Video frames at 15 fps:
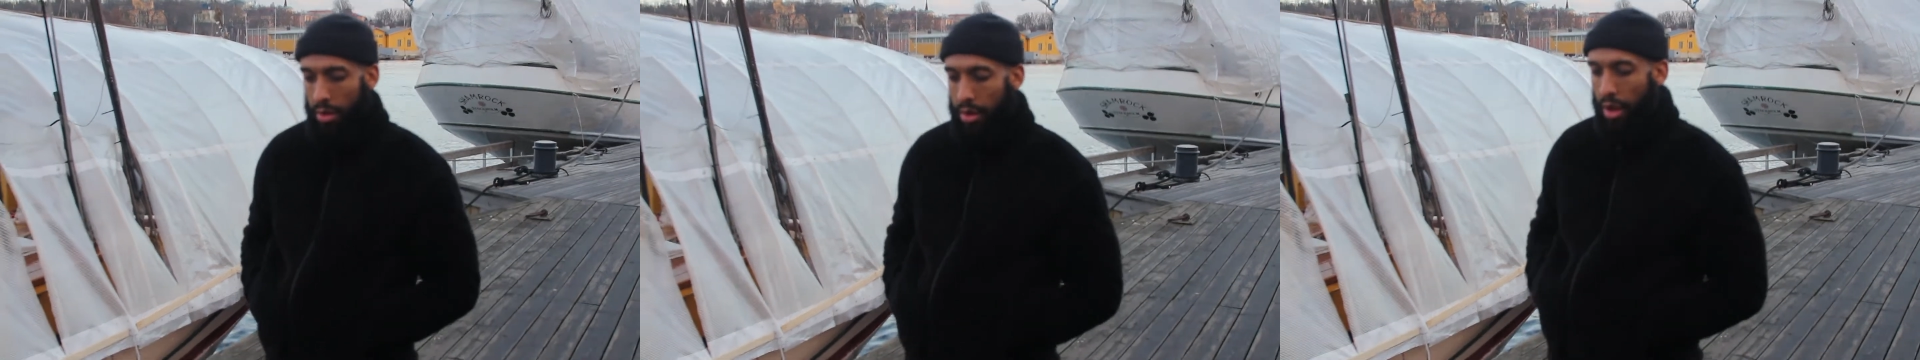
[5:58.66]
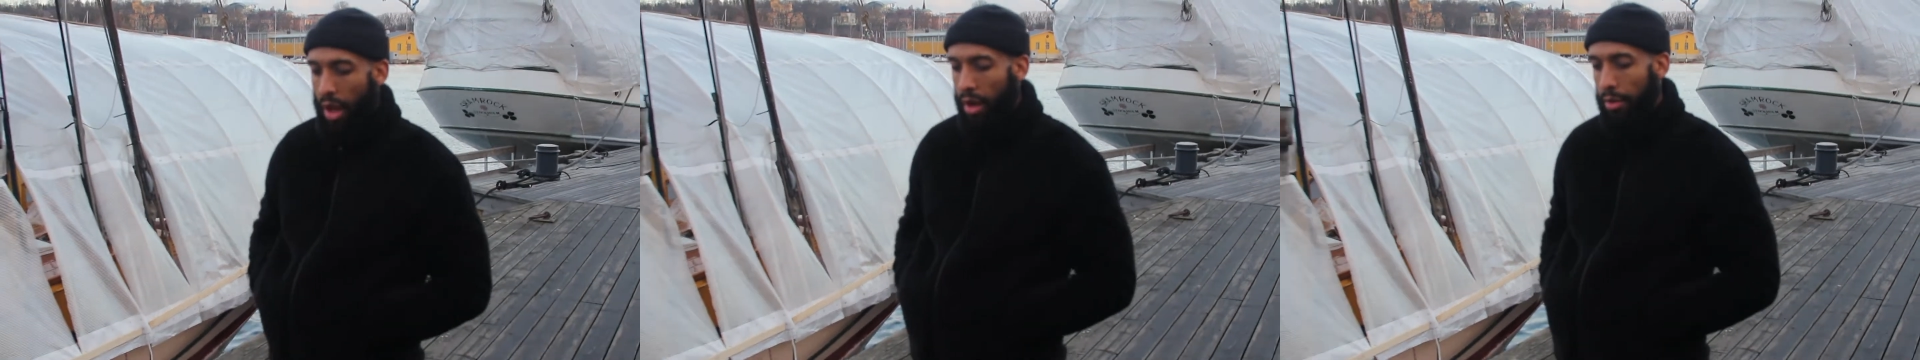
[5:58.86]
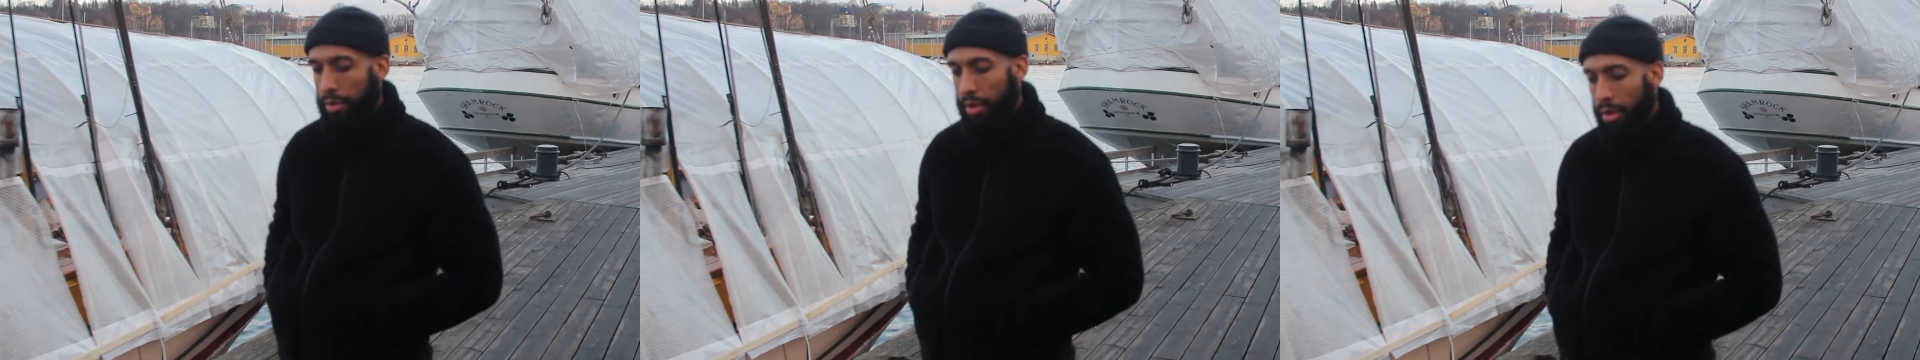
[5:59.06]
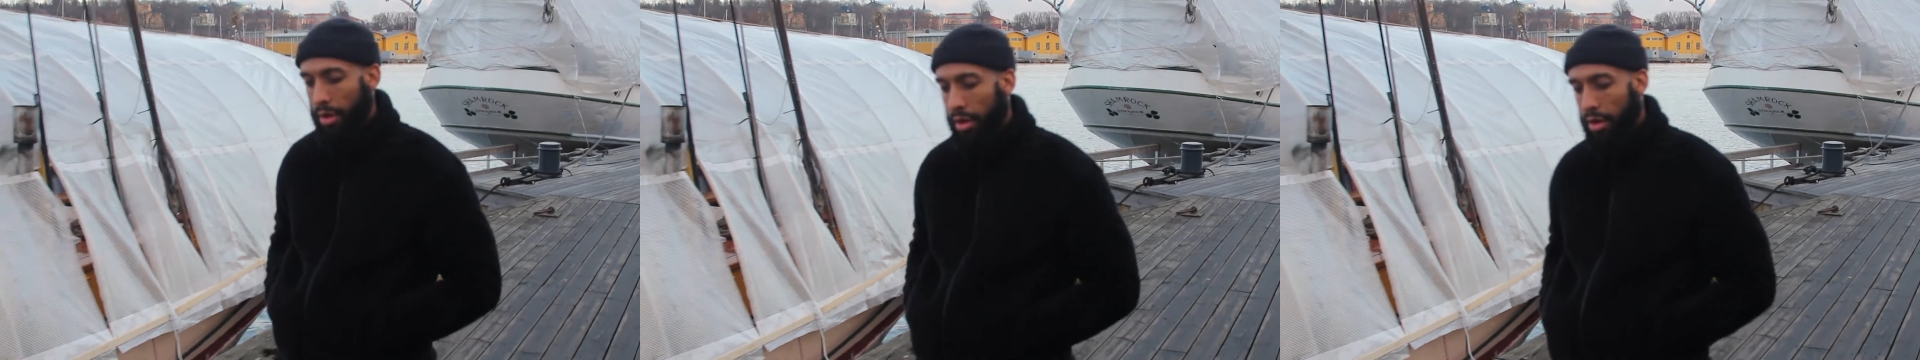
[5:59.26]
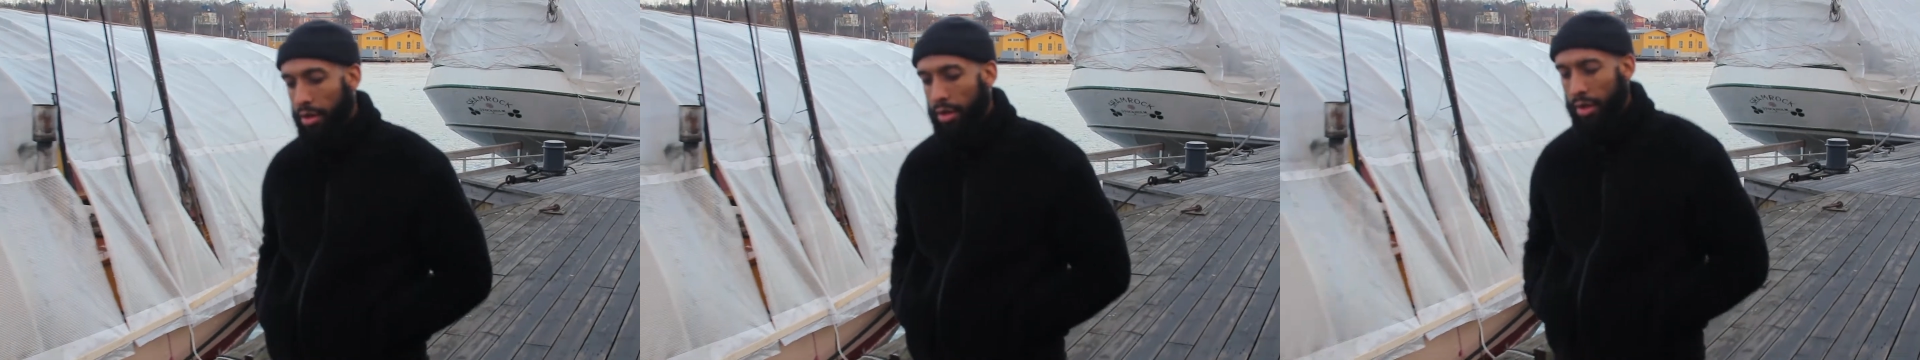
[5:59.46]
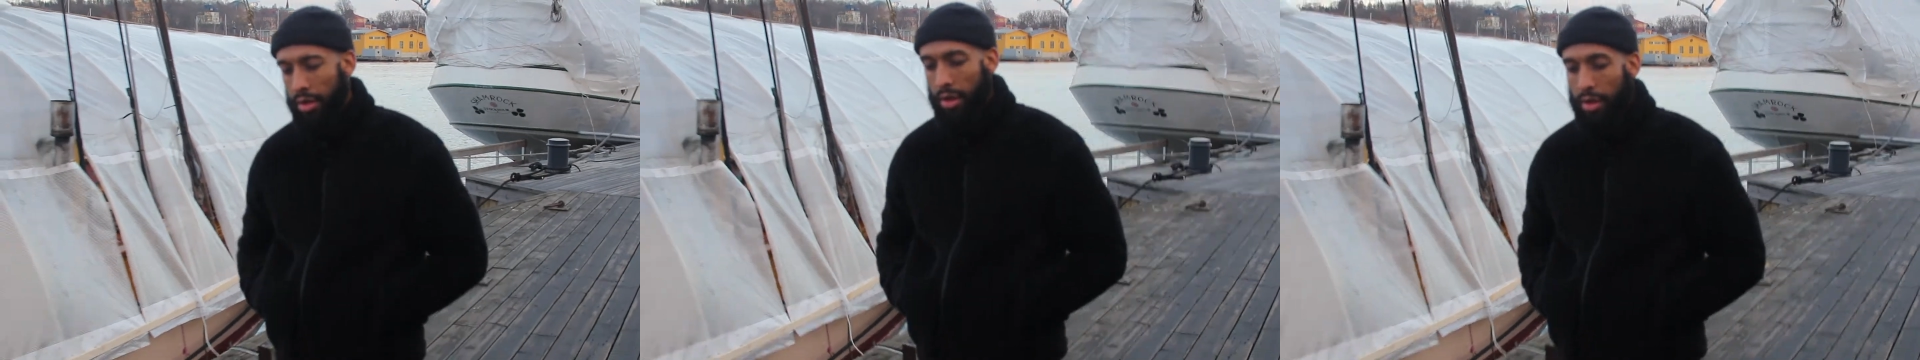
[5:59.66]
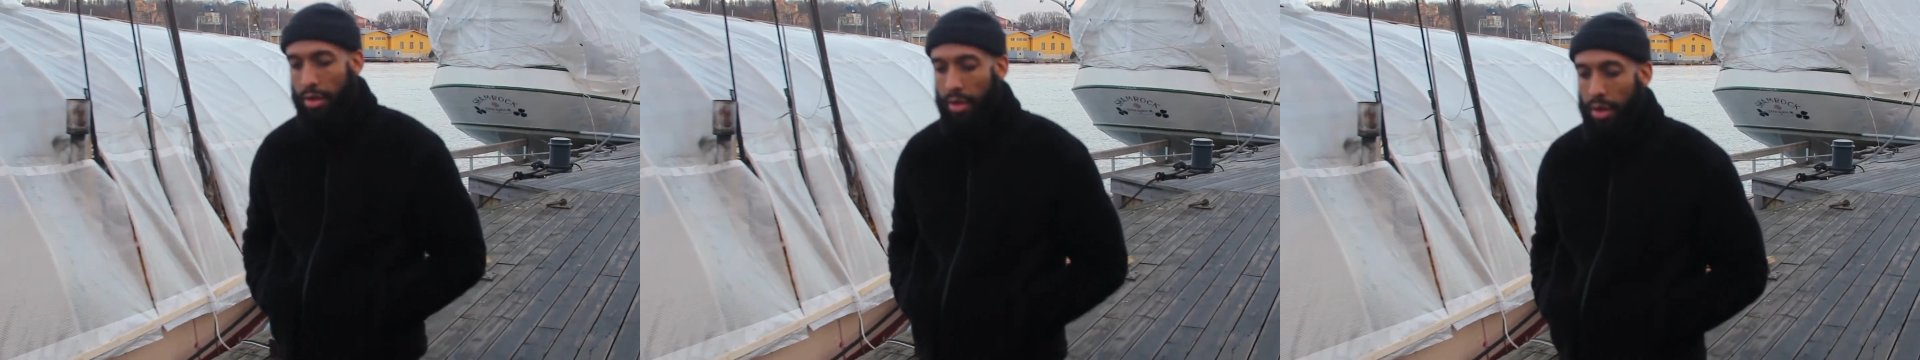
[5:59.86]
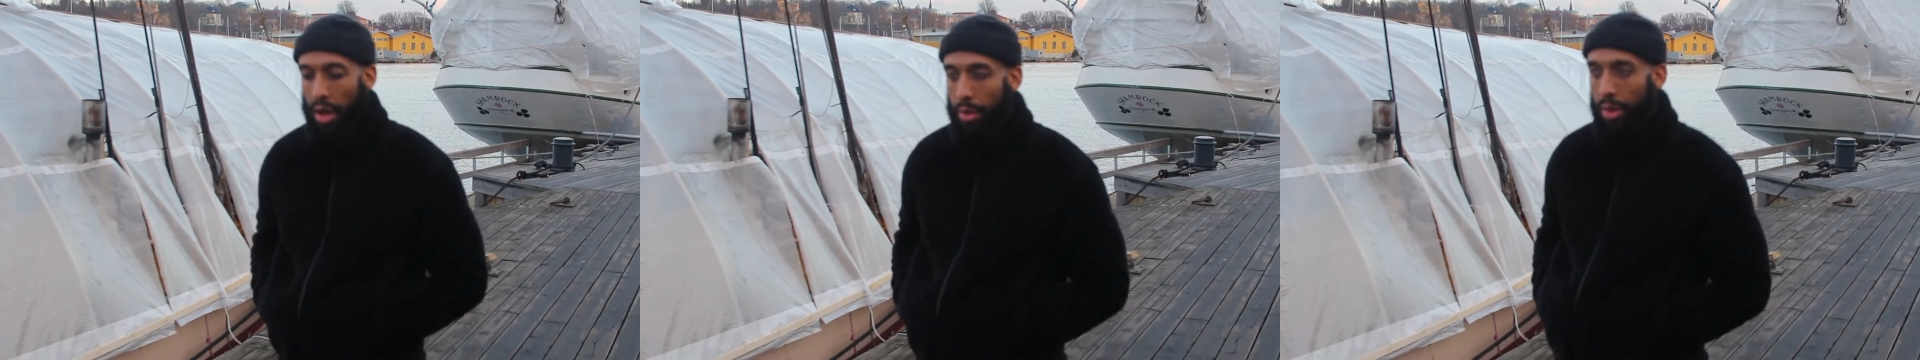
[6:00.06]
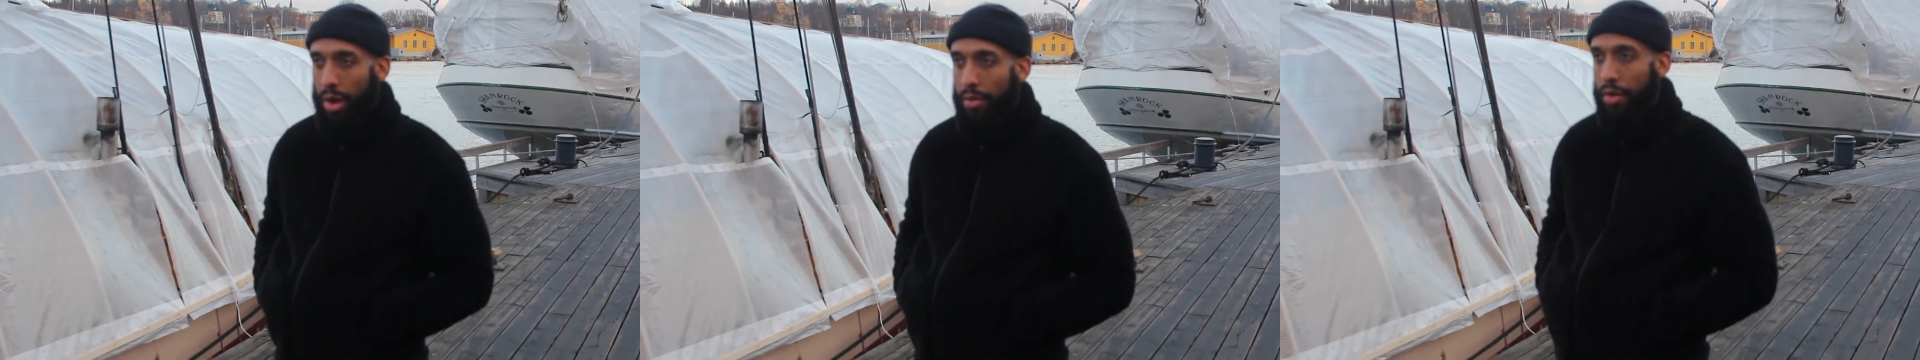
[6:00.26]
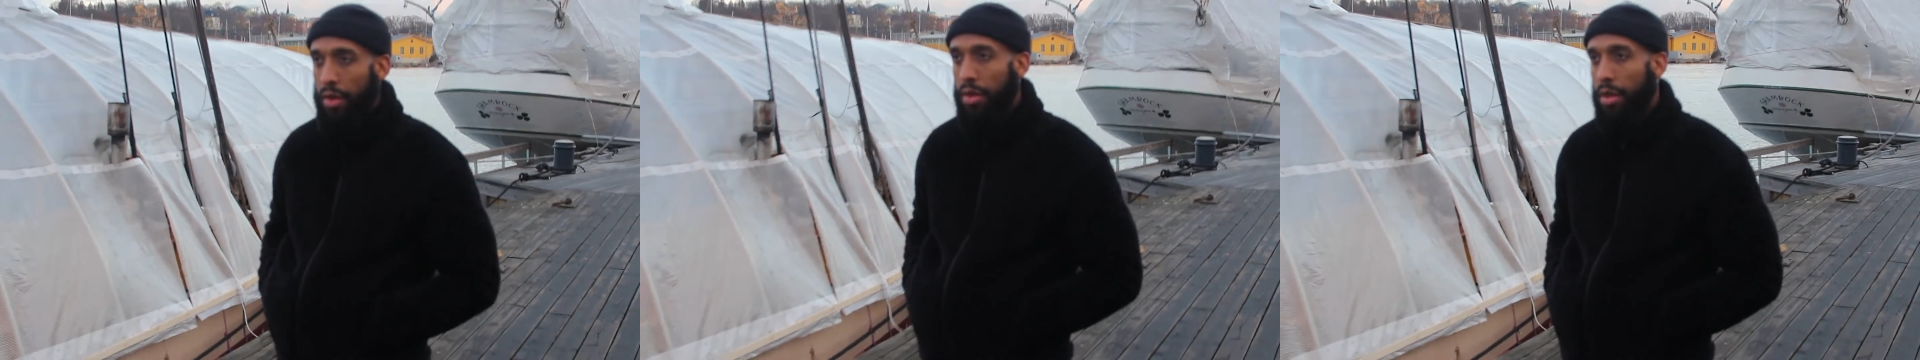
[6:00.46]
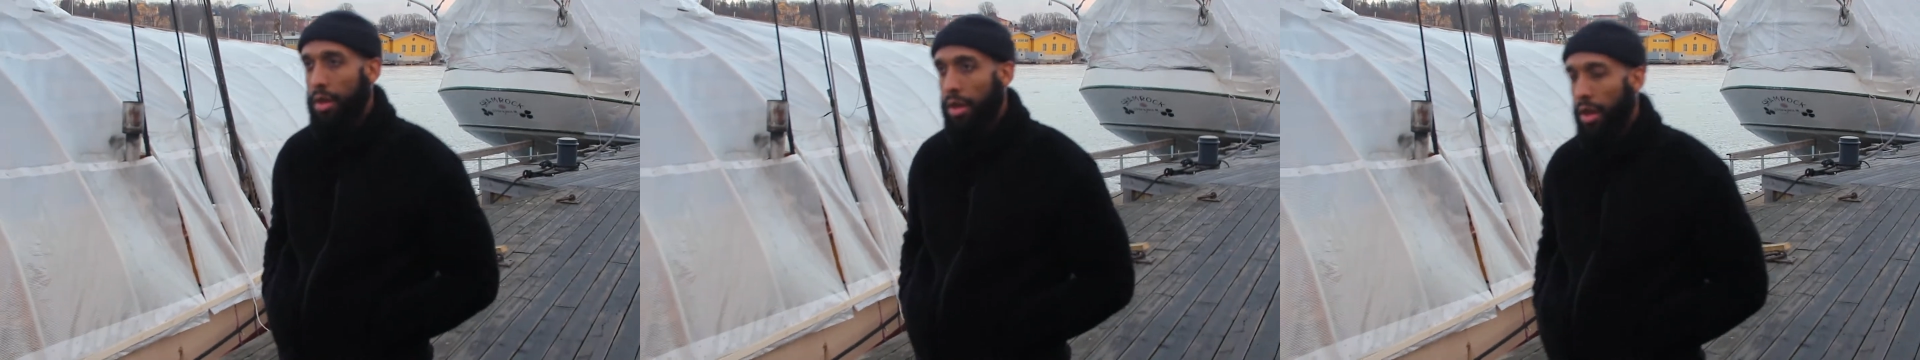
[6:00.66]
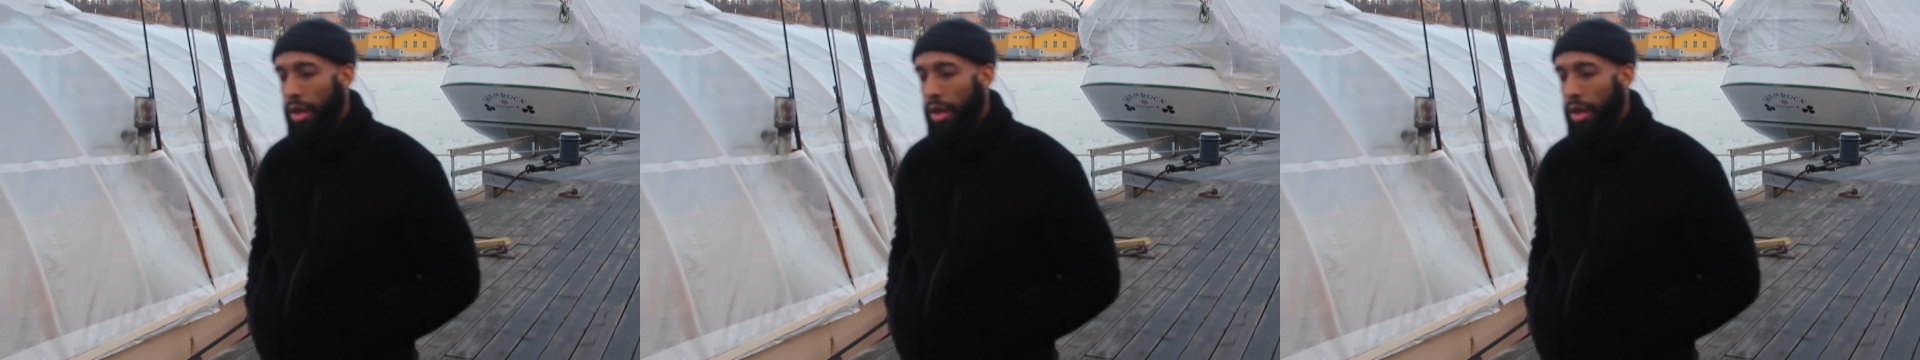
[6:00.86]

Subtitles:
kind of the system that we live in.